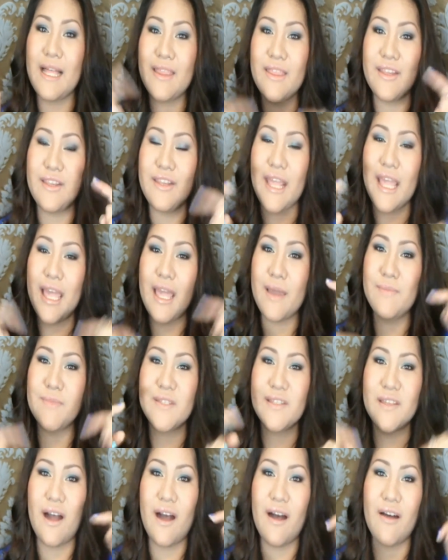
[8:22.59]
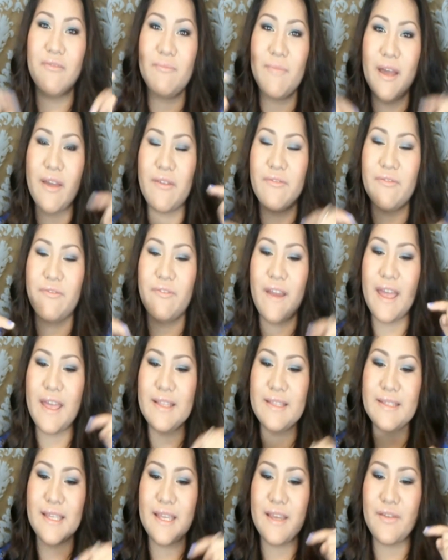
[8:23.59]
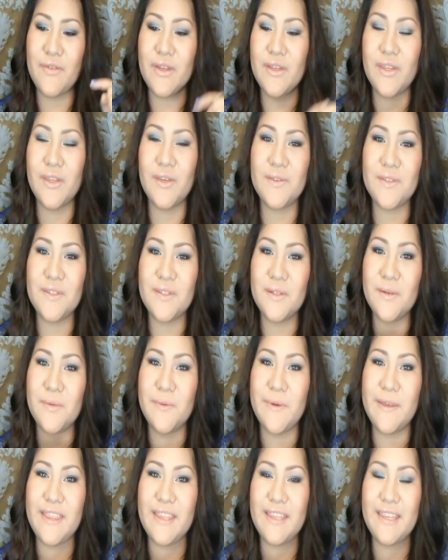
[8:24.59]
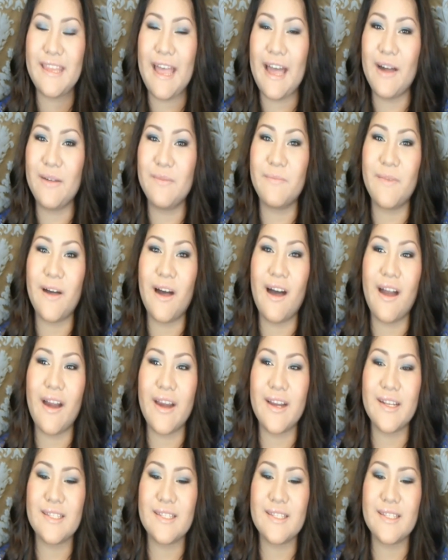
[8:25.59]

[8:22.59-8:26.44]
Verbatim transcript: the names of my friends here in YouTube in the down bar.